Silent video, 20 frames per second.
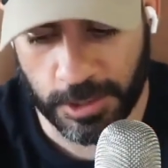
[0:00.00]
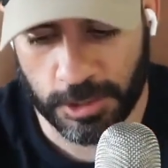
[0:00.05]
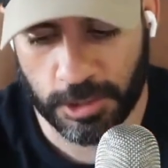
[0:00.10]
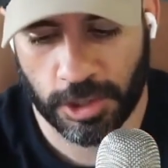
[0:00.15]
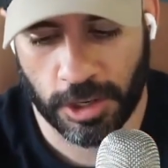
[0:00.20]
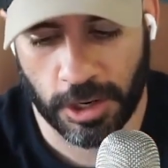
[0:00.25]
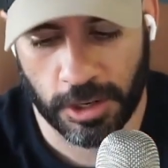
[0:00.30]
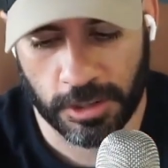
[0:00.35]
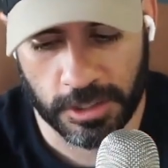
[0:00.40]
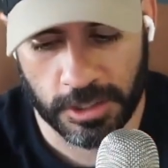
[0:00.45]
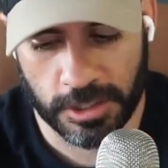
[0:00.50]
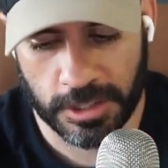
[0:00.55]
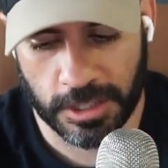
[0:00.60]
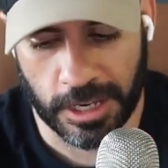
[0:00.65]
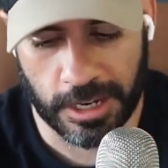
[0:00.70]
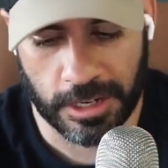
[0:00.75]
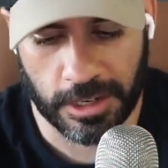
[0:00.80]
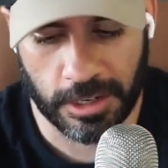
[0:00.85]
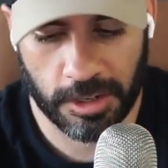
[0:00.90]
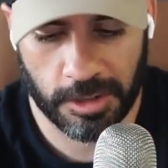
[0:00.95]
Charlie's
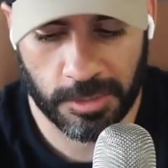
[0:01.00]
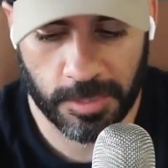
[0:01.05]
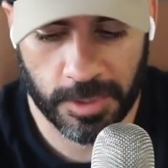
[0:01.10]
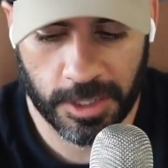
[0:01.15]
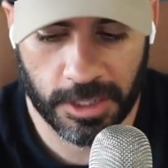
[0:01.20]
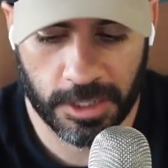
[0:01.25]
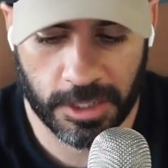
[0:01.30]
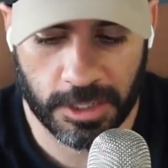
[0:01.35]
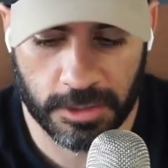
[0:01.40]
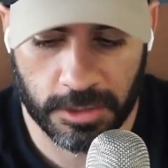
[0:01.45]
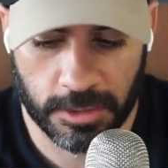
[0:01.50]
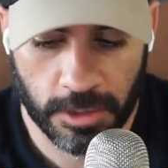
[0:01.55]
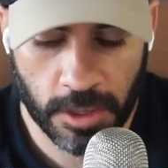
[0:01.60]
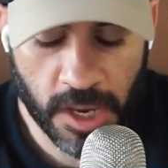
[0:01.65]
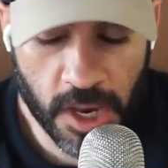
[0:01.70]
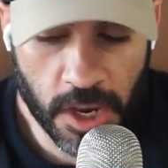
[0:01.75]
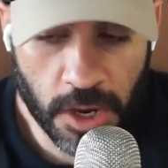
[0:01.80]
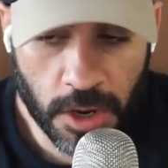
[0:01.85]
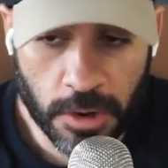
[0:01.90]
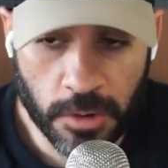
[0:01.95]
side here, because
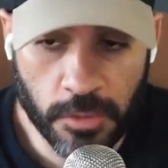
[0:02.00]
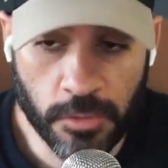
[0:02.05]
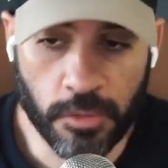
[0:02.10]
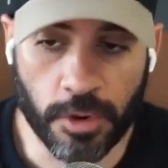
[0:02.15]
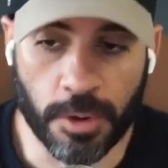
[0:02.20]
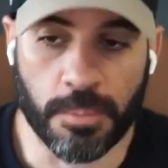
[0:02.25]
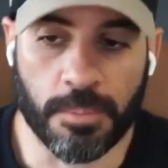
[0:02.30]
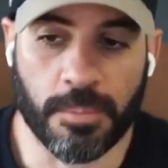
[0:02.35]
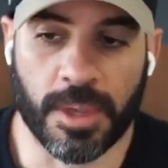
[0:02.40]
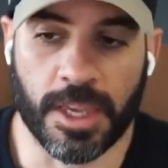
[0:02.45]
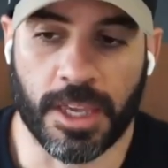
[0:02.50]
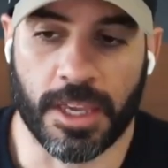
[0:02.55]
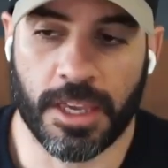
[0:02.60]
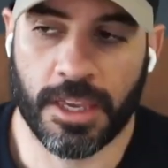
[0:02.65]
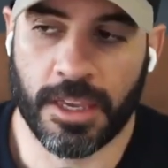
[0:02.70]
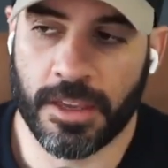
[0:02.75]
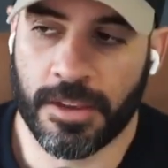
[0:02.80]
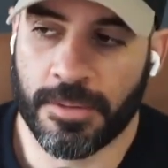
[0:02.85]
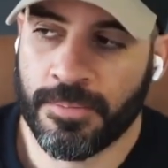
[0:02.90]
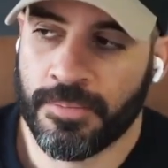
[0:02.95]
for
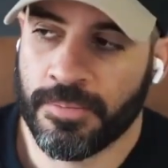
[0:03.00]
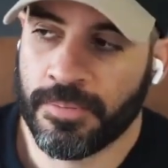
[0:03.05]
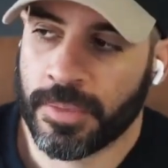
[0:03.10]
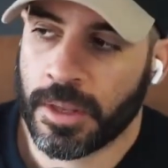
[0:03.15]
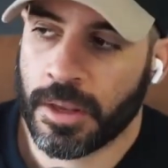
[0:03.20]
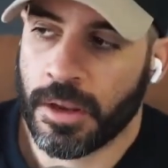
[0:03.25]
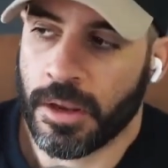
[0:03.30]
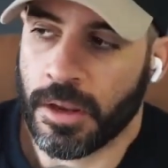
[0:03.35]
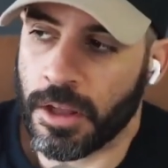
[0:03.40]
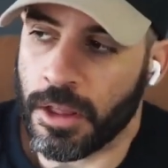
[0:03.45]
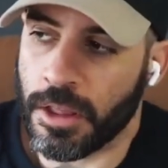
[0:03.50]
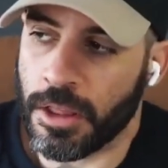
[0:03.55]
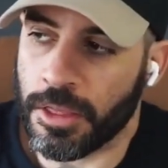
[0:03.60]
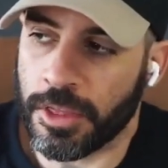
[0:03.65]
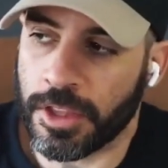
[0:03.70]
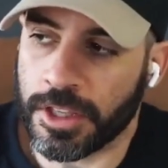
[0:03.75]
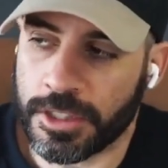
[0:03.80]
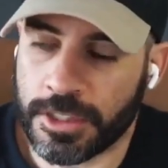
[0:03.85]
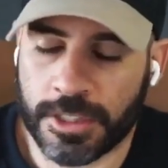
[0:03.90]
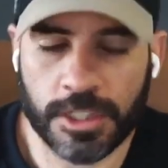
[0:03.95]
me,
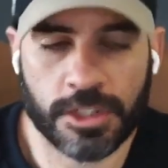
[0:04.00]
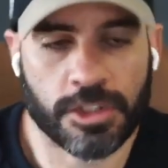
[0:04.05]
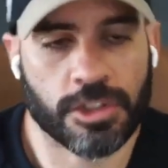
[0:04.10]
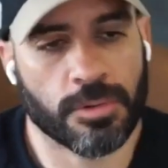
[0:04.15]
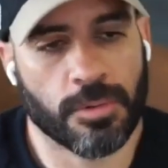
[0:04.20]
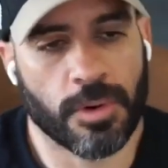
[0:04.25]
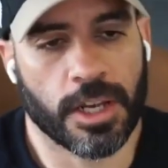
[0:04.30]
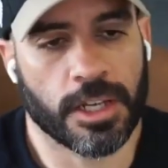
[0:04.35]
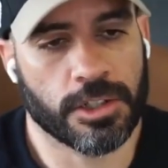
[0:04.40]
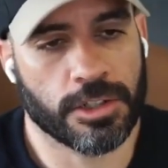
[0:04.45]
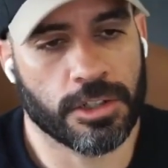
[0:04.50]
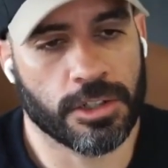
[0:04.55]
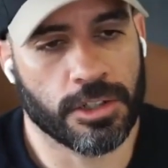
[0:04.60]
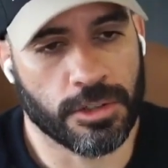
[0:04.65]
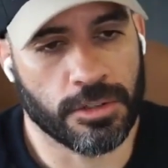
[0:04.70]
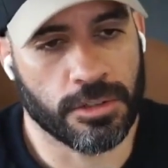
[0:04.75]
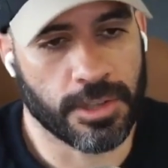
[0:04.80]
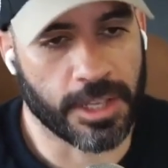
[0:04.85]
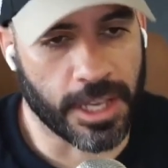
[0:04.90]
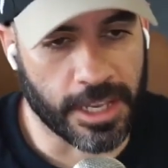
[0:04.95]
the situation
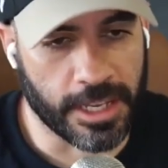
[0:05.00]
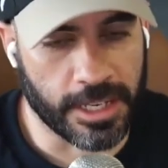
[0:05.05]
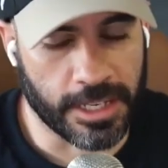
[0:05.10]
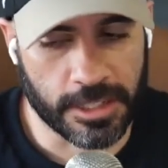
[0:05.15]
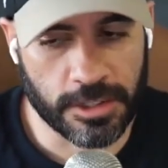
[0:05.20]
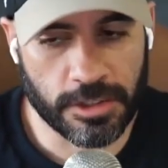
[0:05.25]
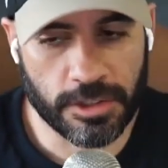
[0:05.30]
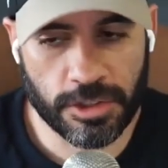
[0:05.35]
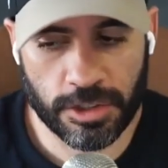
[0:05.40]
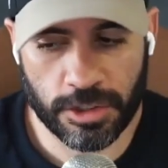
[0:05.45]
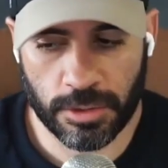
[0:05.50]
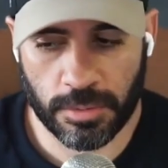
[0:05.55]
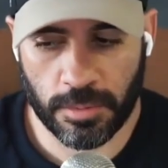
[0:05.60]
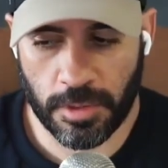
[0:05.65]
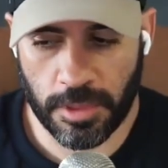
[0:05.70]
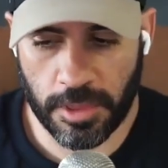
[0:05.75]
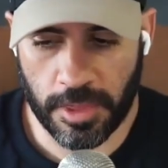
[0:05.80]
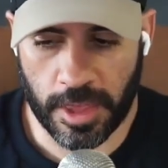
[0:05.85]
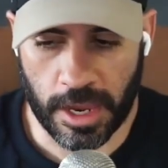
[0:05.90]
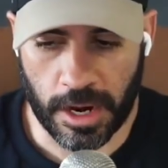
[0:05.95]
you get into
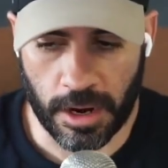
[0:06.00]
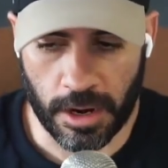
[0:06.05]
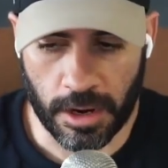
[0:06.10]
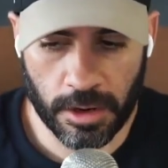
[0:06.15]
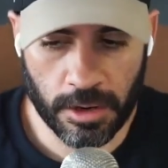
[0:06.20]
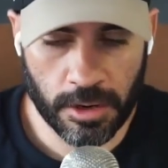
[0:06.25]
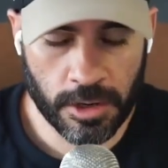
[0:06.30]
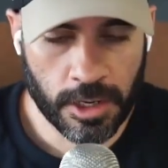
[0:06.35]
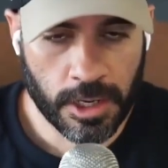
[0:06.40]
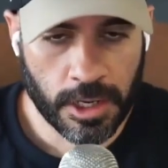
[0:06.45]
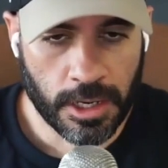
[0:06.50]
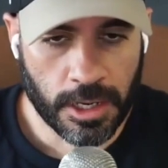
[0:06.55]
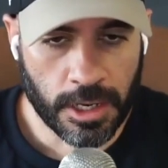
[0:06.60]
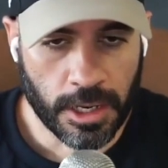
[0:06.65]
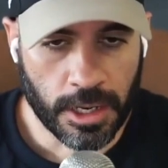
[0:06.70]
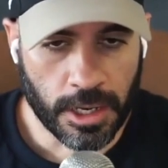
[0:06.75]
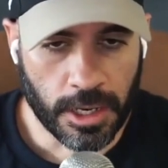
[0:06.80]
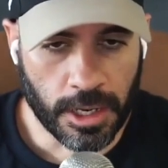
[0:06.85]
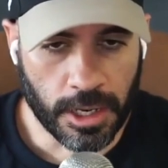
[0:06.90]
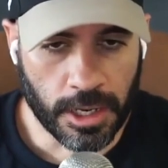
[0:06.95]
there
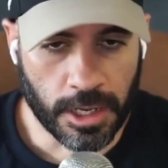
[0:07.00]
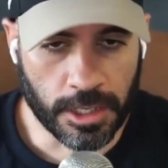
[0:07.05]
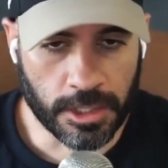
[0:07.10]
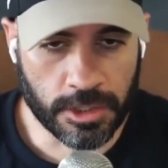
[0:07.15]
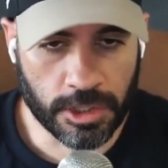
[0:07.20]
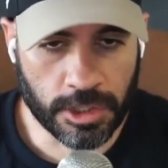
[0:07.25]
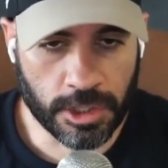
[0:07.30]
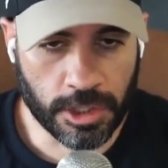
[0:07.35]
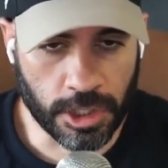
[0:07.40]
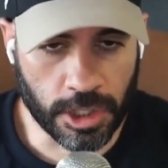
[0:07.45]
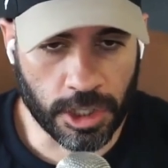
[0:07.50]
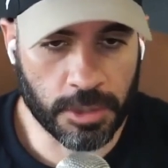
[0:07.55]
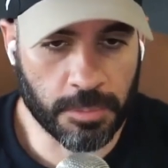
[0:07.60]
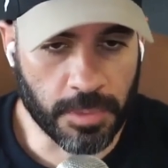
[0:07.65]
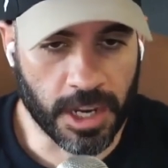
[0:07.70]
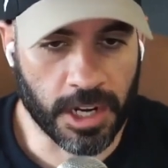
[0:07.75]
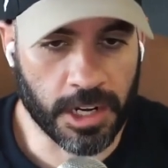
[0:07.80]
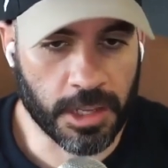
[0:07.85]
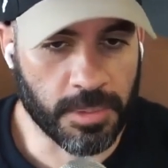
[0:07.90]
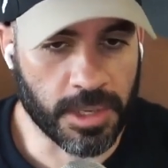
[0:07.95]
is good
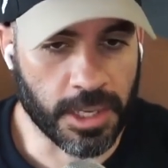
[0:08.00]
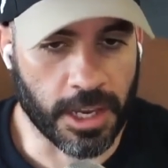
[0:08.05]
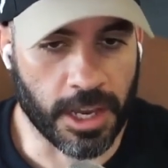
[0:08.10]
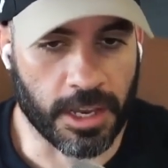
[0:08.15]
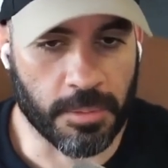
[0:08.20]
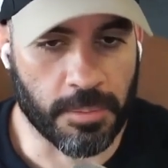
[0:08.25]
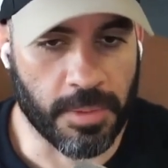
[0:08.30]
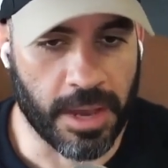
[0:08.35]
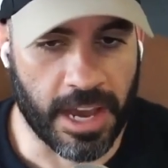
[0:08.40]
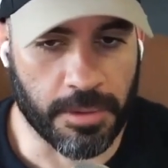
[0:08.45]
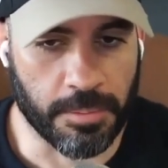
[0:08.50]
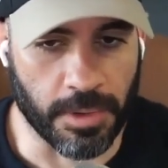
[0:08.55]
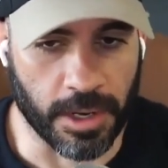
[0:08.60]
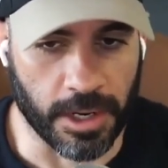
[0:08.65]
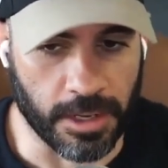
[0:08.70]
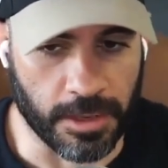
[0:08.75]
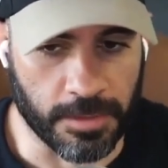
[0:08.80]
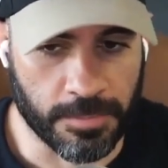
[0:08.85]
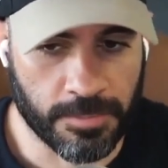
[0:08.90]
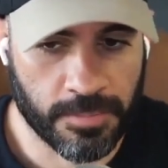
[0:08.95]
money behind bad
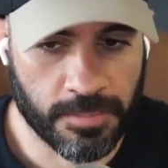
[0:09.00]
money.